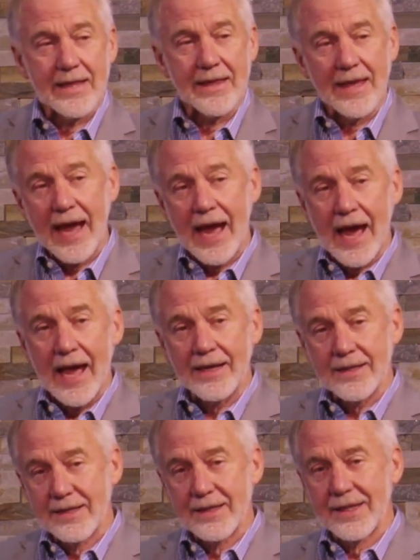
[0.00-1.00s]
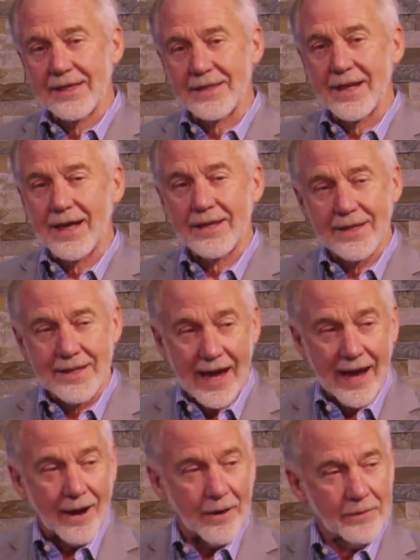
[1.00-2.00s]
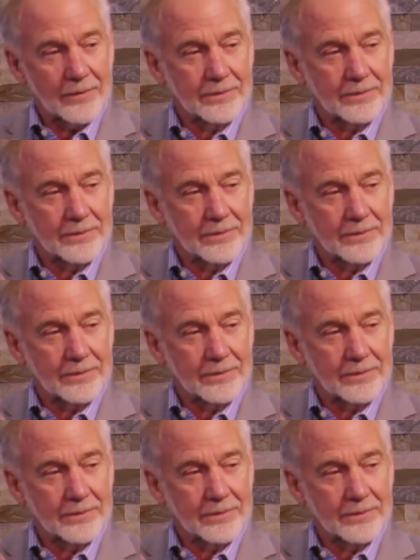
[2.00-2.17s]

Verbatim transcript: That is not the Tao.